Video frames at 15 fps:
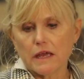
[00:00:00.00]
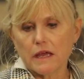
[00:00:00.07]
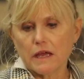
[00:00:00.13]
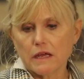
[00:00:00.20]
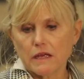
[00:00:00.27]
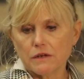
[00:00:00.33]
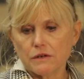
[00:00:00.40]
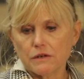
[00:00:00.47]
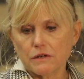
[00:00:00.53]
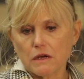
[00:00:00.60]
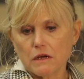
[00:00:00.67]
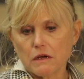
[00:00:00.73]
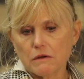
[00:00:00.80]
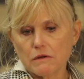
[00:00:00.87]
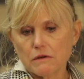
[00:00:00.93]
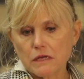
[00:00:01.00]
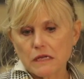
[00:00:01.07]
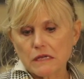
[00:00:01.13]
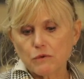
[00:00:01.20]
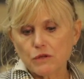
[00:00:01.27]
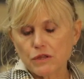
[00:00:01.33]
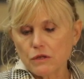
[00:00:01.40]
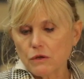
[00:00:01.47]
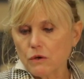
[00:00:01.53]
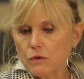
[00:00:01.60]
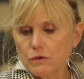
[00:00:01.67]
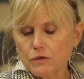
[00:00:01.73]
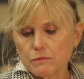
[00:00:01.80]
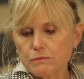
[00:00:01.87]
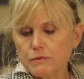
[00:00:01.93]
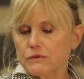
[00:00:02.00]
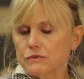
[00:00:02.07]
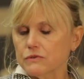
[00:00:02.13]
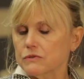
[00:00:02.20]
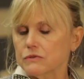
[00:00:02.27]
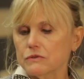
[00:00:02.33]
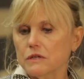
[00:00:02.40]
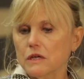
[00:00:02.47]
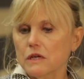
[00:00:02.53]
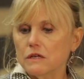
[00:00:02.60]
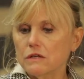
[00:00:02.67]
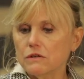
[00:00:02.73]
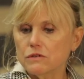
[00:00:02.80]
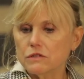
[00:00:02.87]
And with the older person,